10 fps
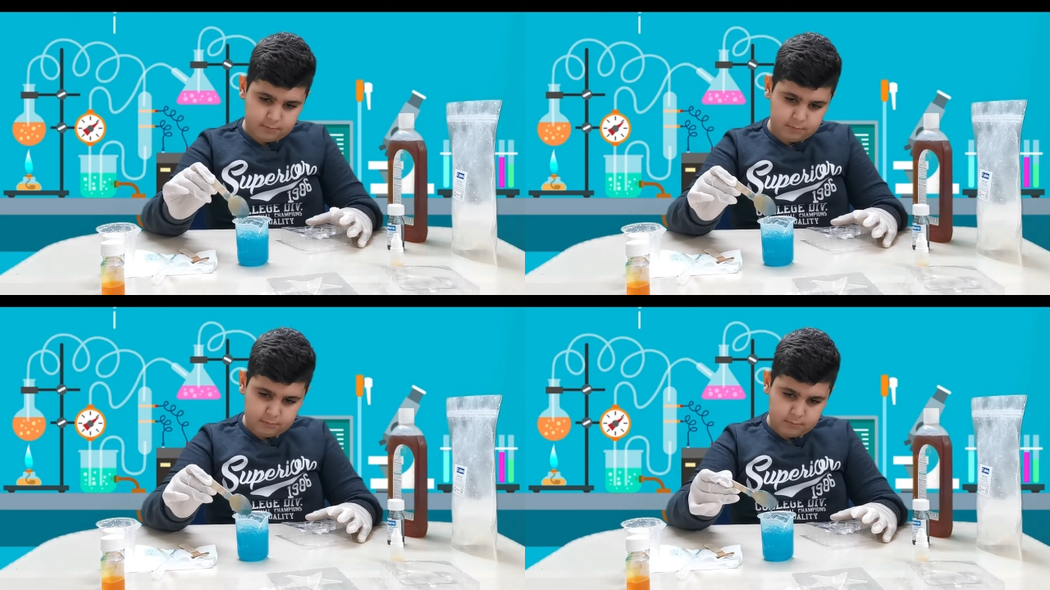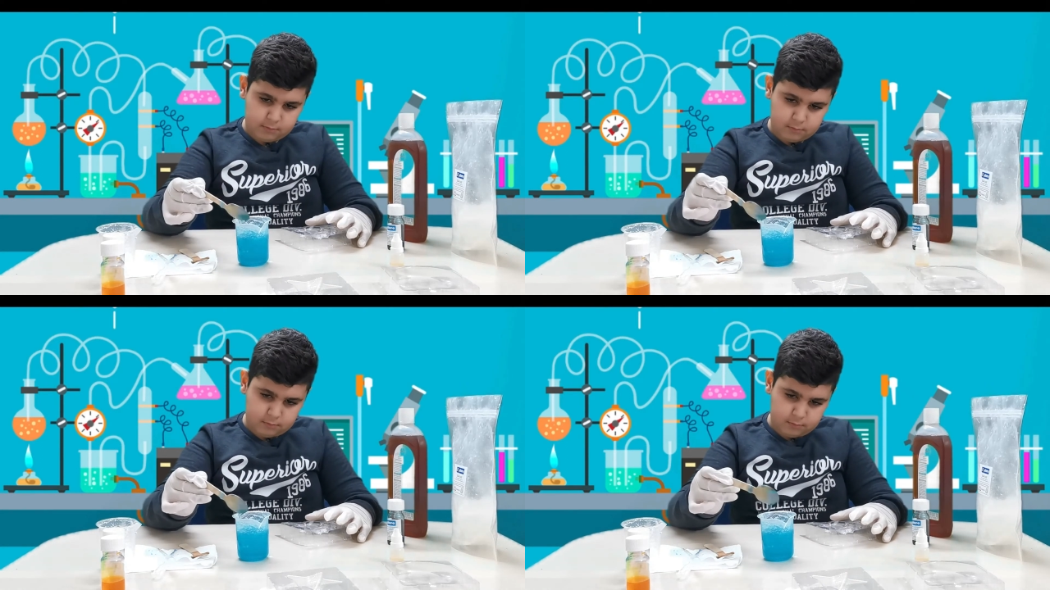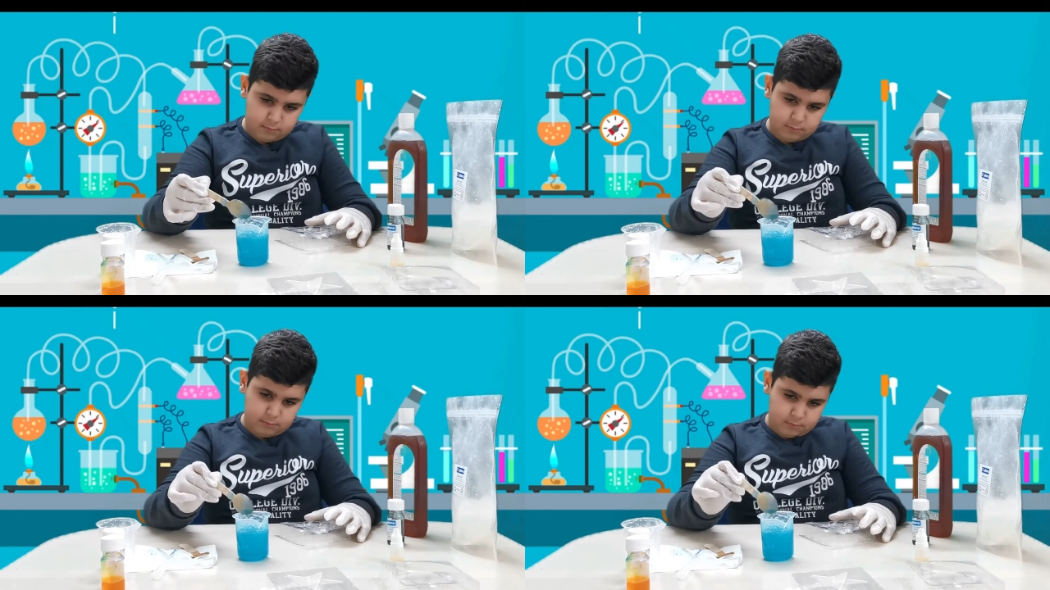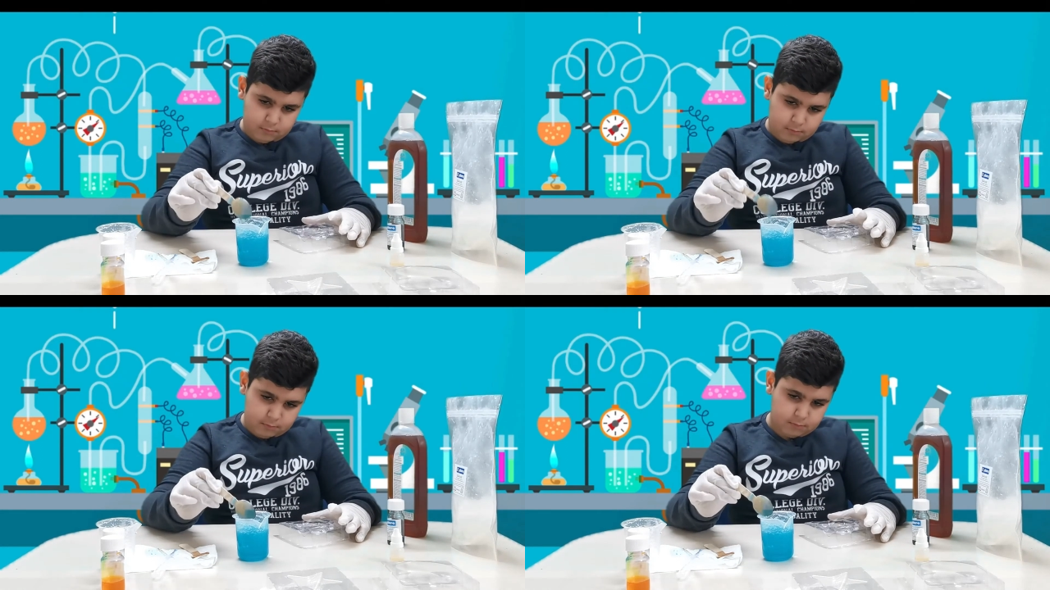
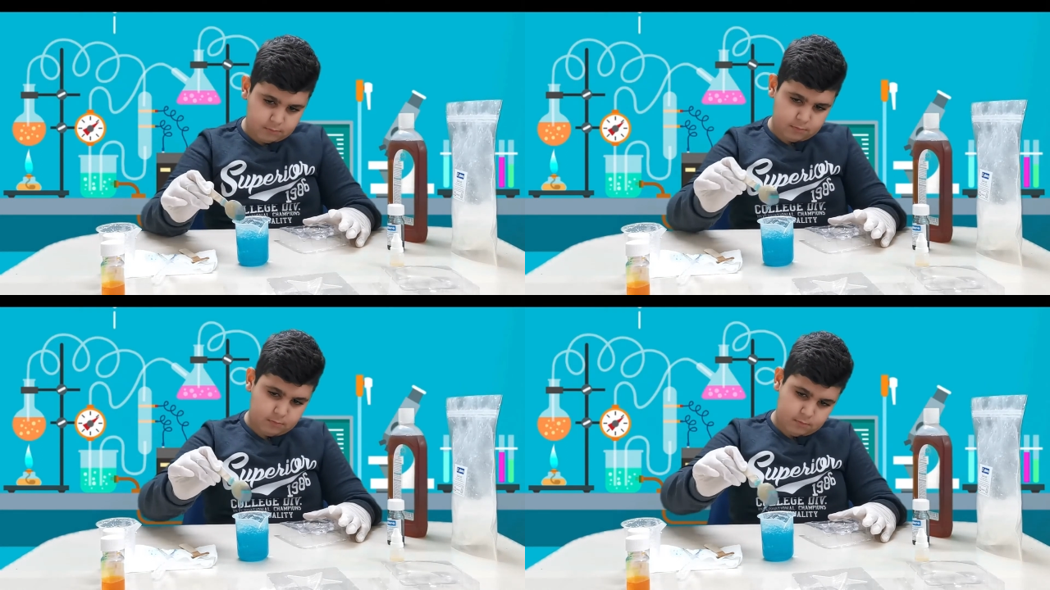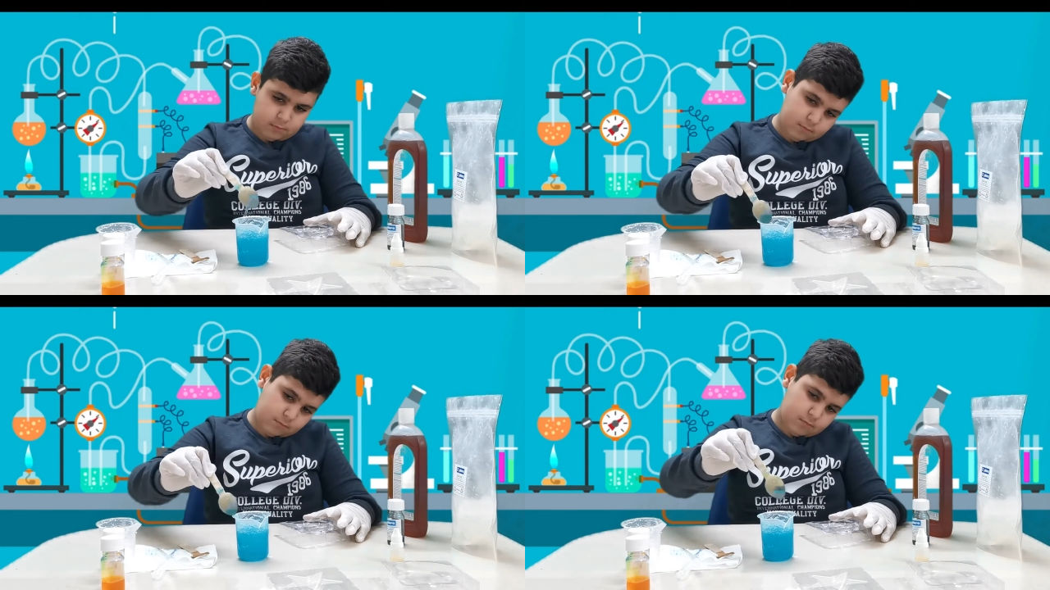Nobody speaks.